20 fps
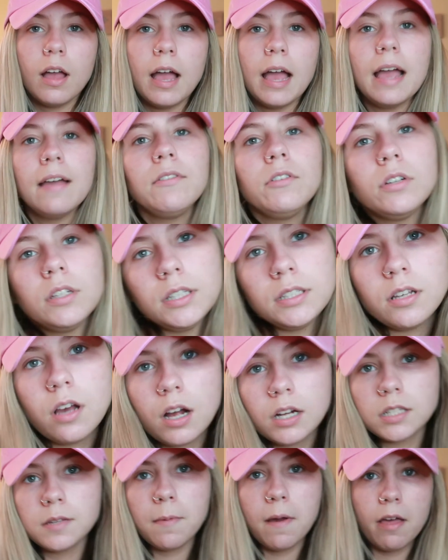I haven't really
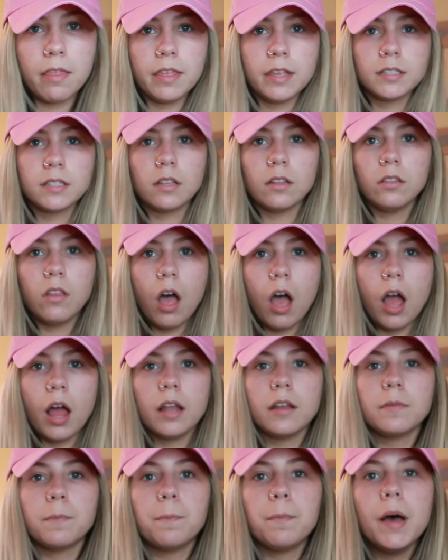talked about this a
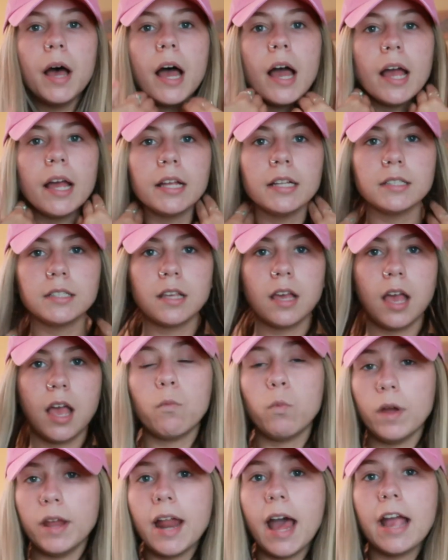lot, but
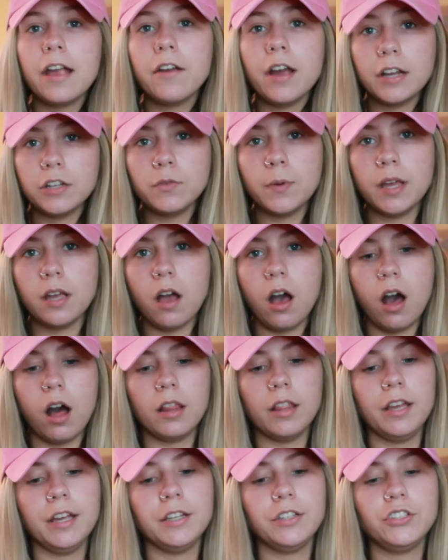when I graduate
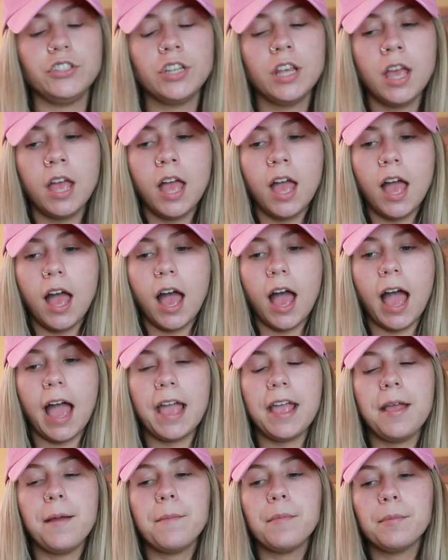college,
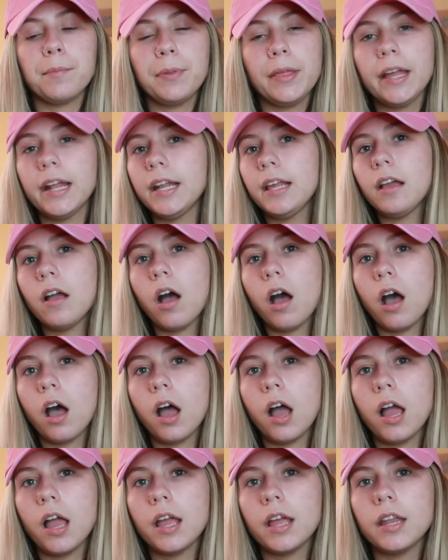I am planning
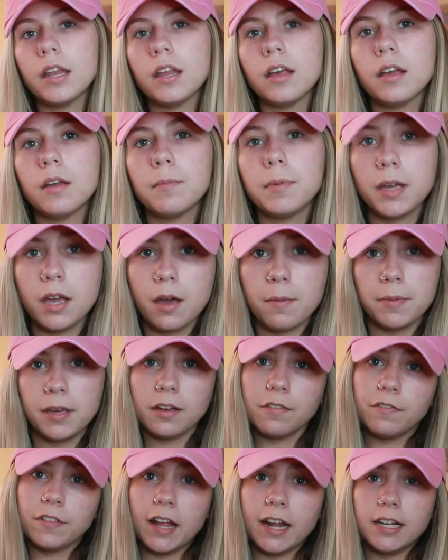on becoming
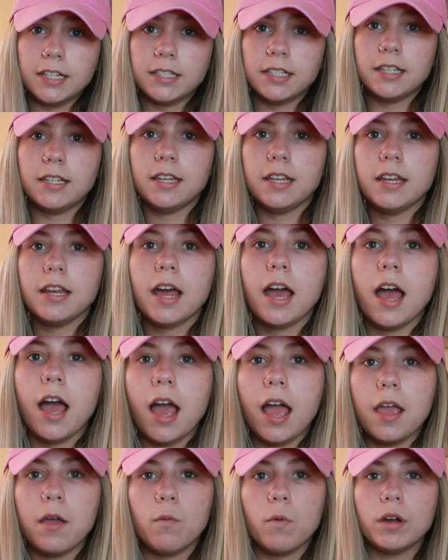a flight attendant.
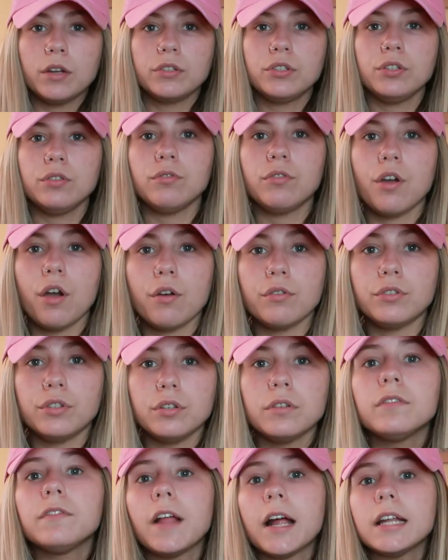I want to go
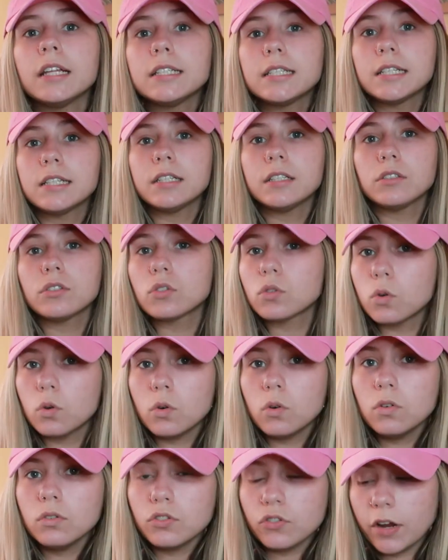to flight attendant
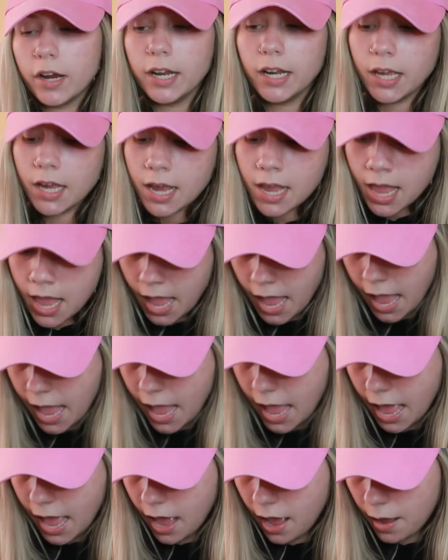school training
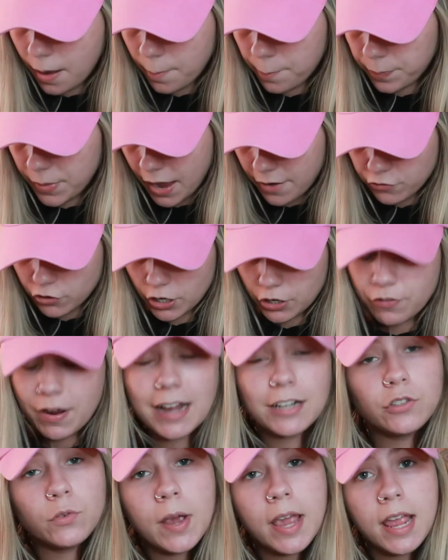after I
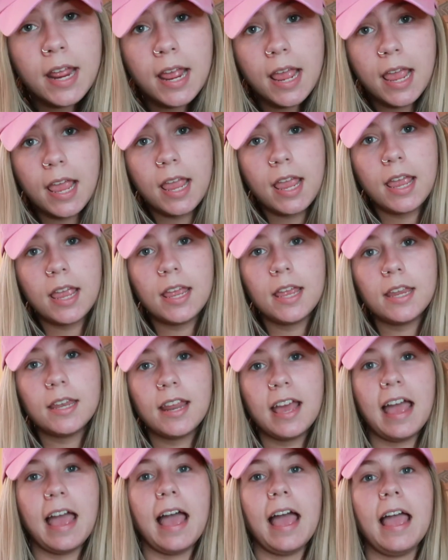graduate,
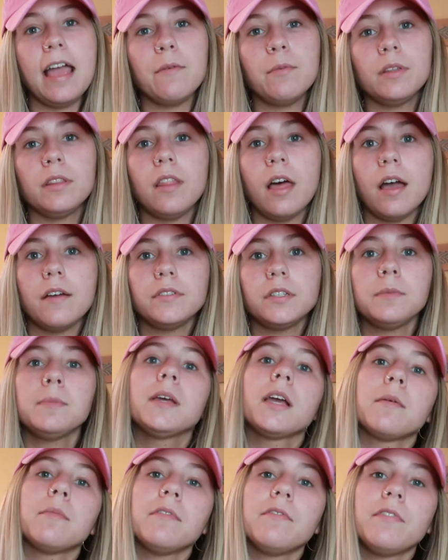and I would love to
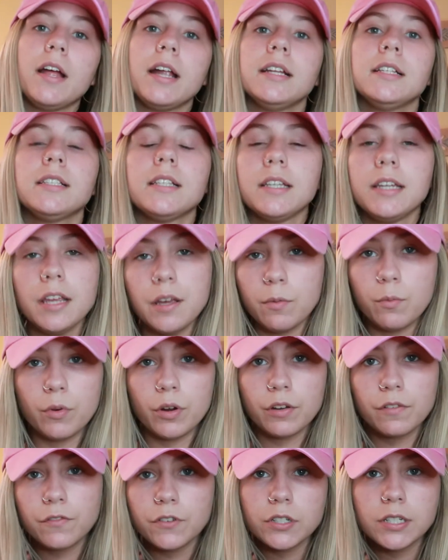become a flight attendant and
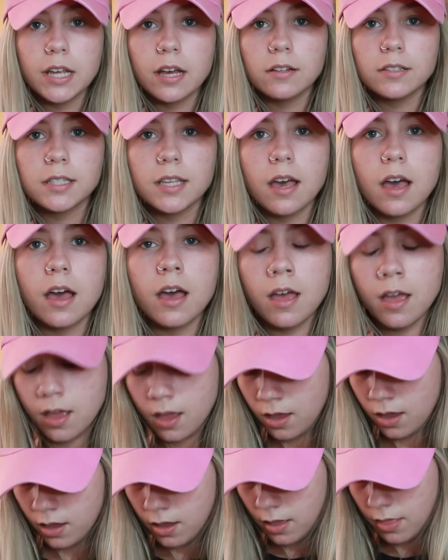work for Delta.
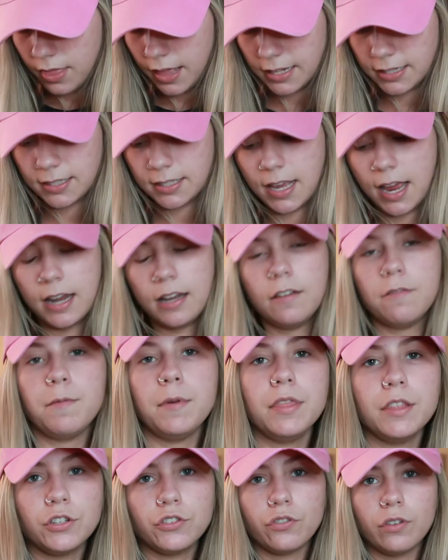That's kind of
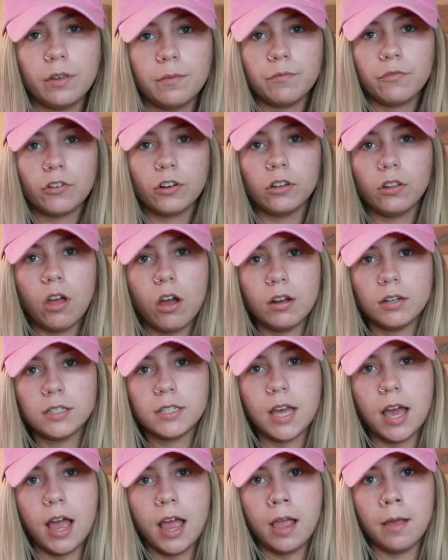been the dream for a long
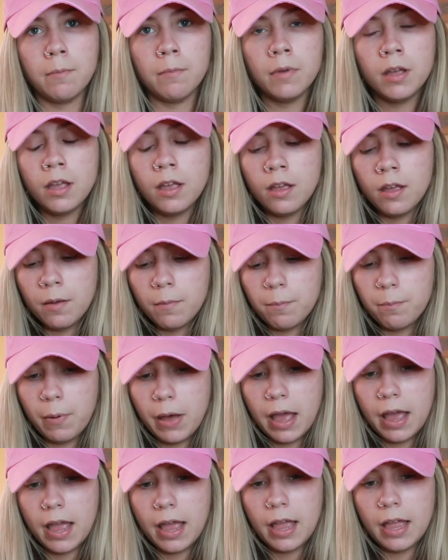time.
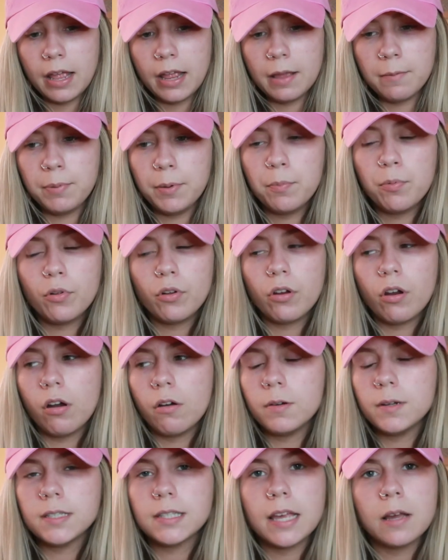And people are
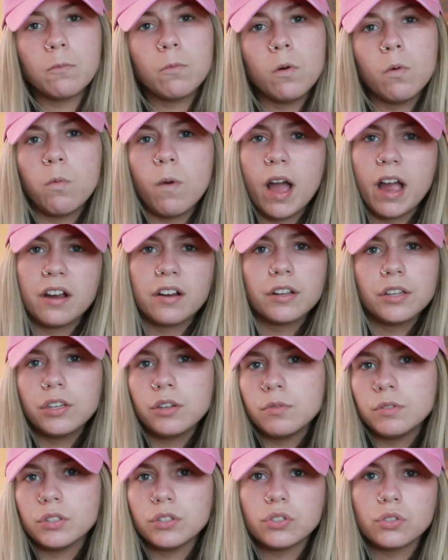always like, well, why are
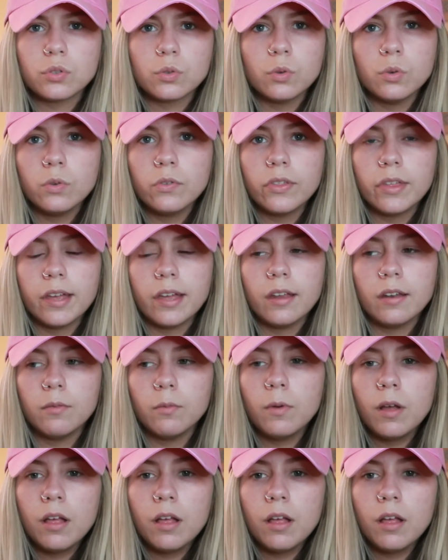you in school then?